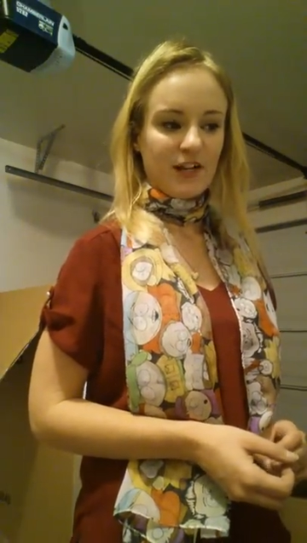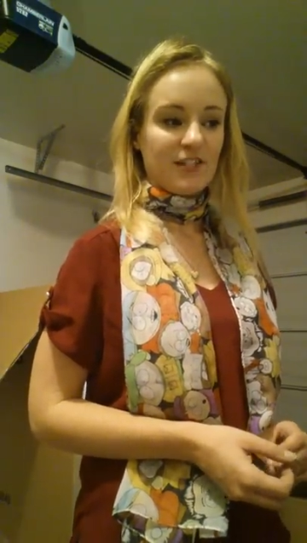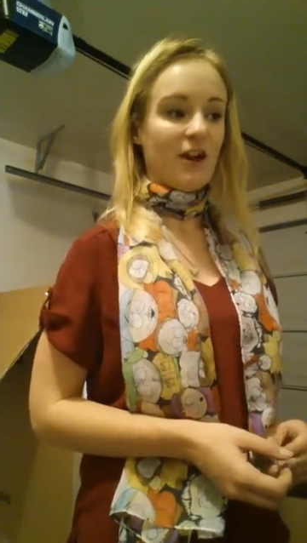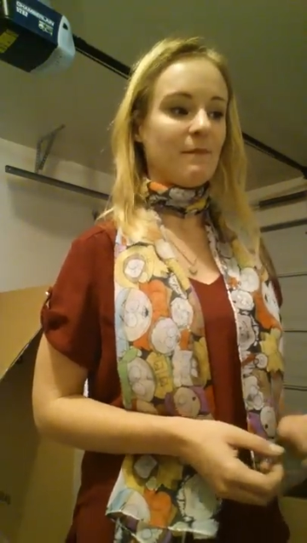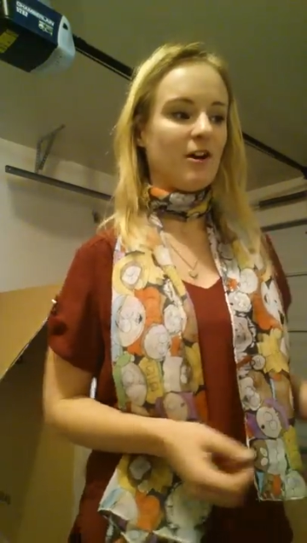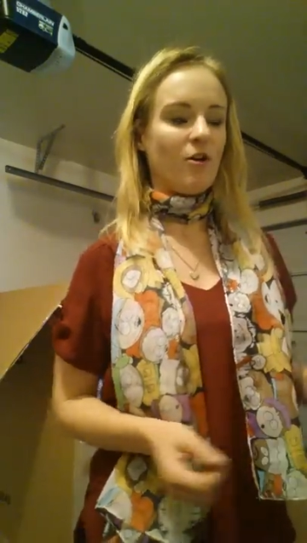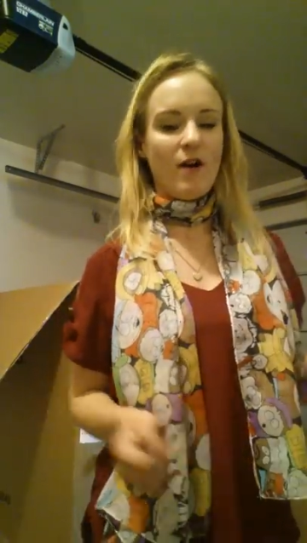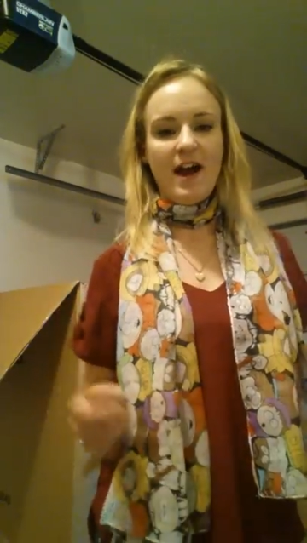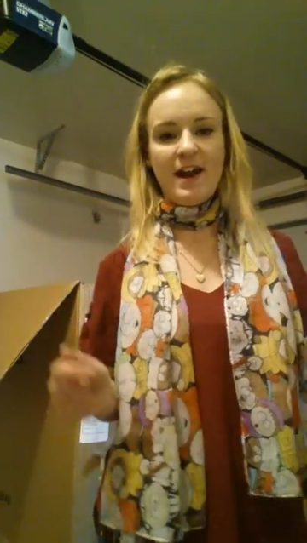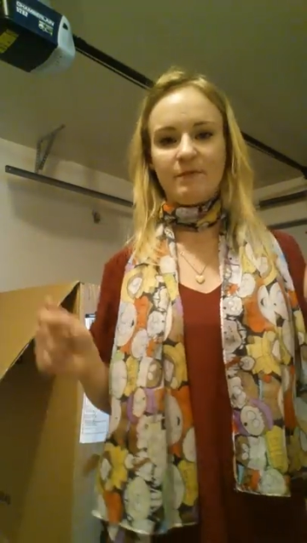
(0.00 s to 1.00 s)
so I'm going to go
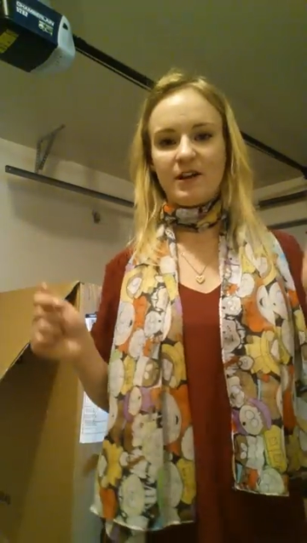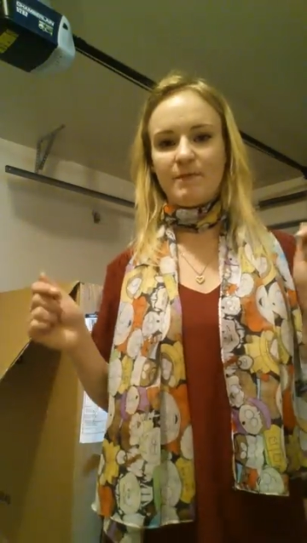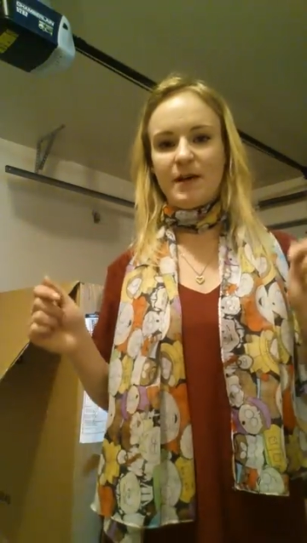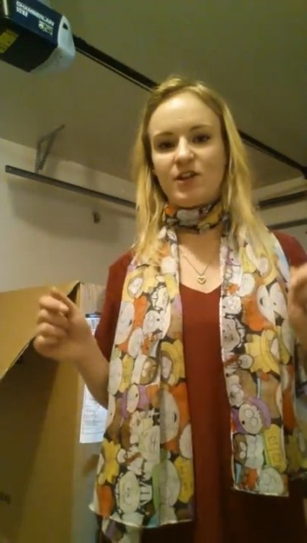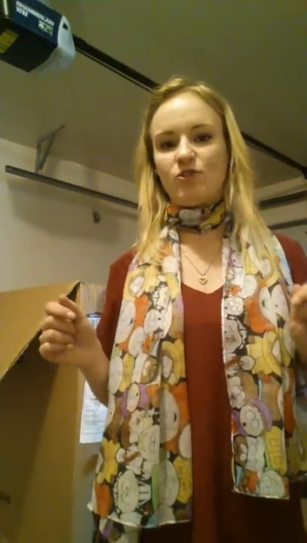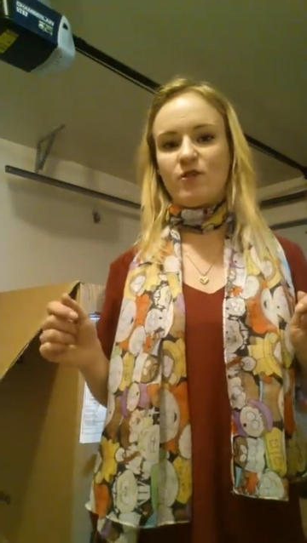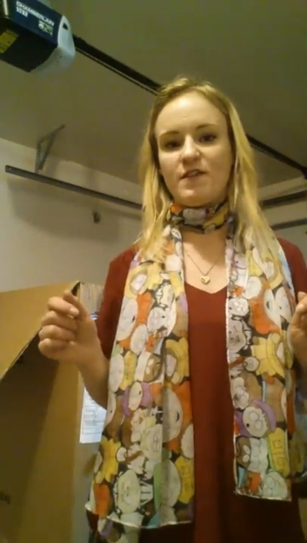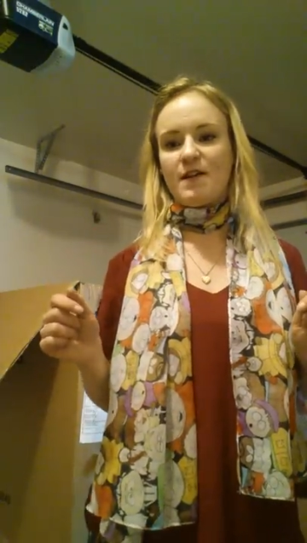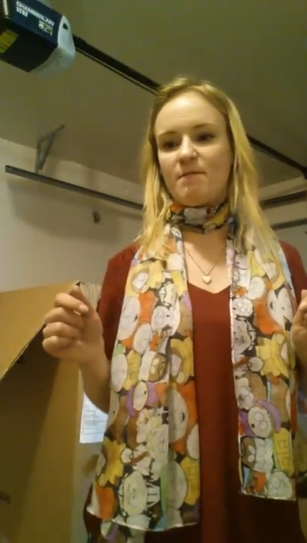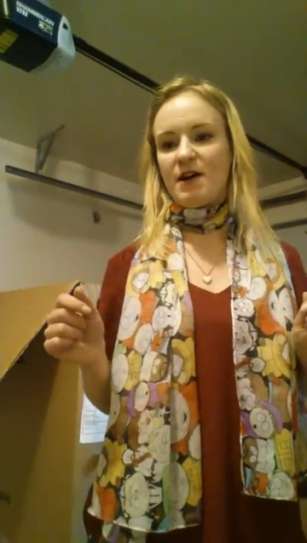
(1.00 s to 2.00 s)
ahead, I'm going to make
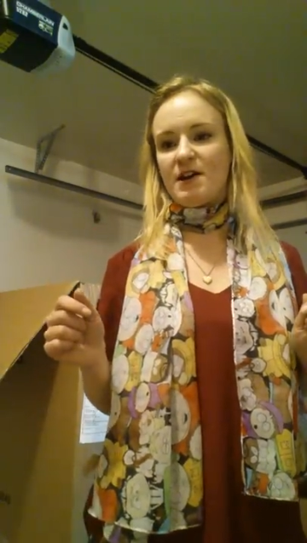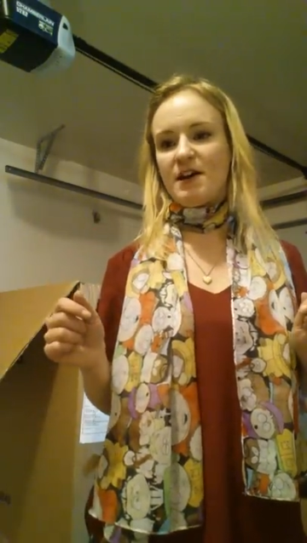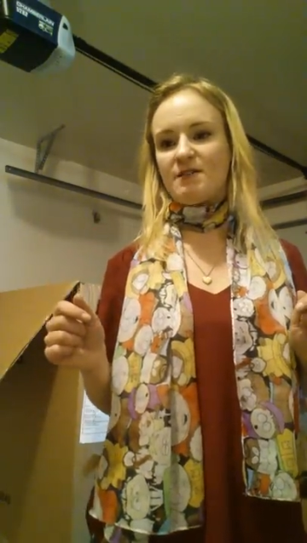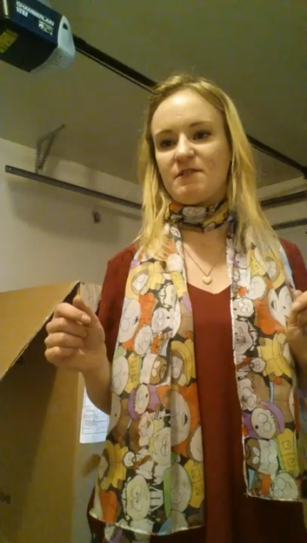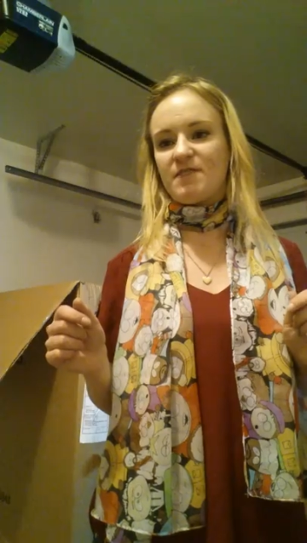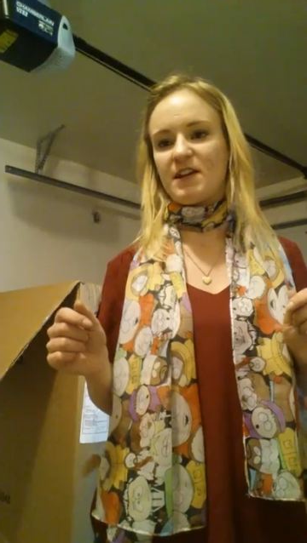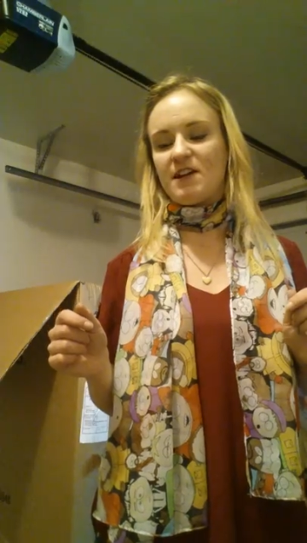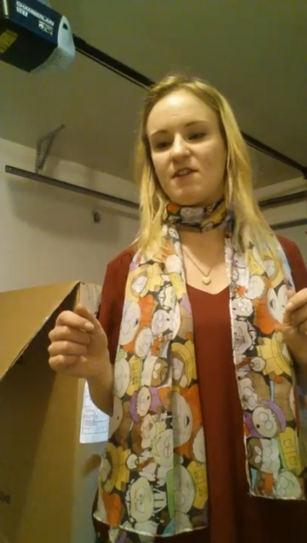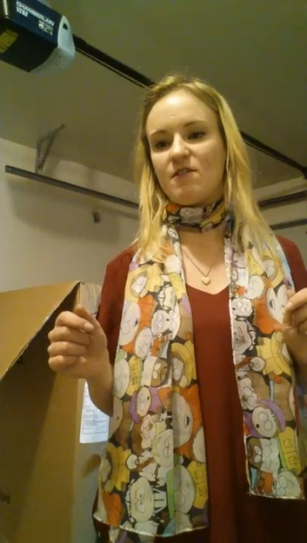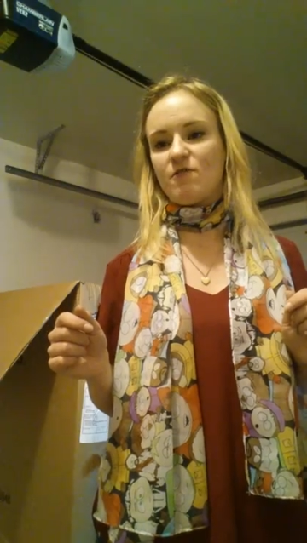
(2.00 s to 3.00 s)
sure that my other
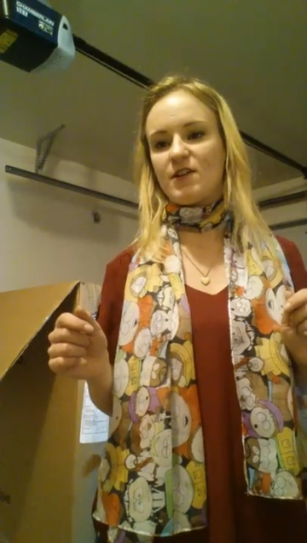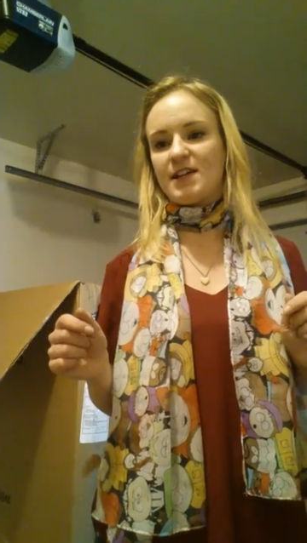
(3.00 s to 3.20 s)
video